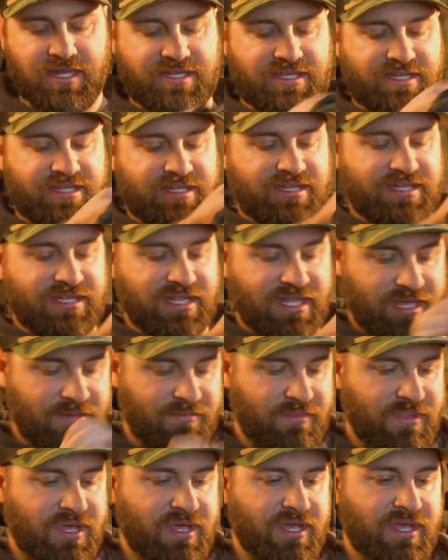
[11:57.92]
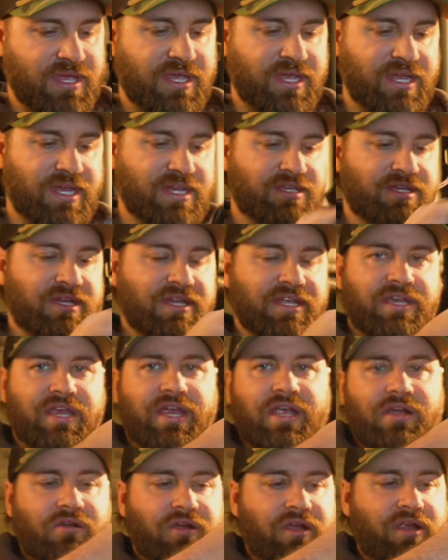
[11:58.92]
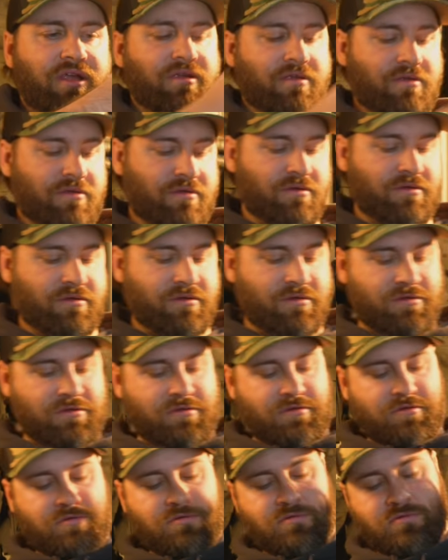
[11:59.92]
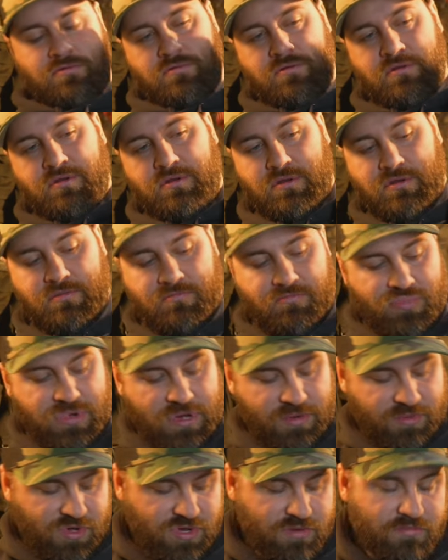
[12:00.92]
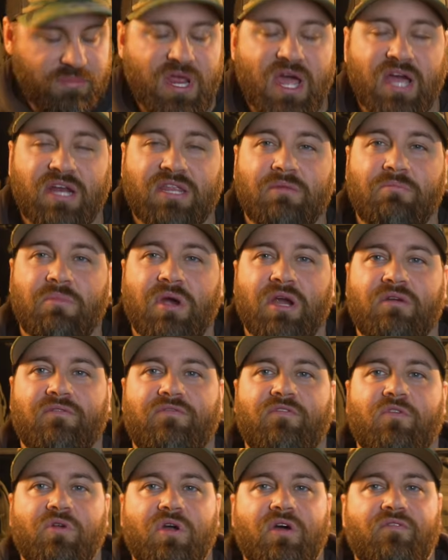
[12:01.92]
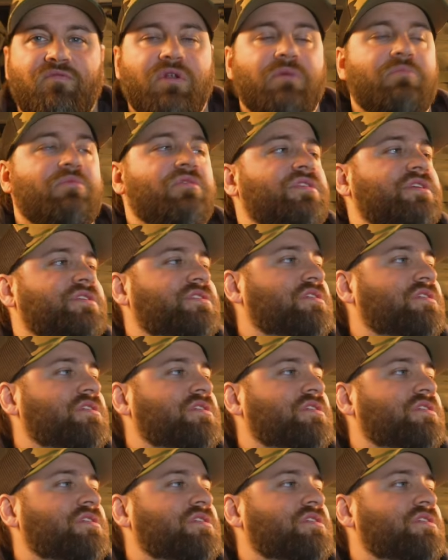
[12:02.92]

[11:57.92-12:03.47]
slim, easy to carry. I'm probably going to knock the microphone off when I put this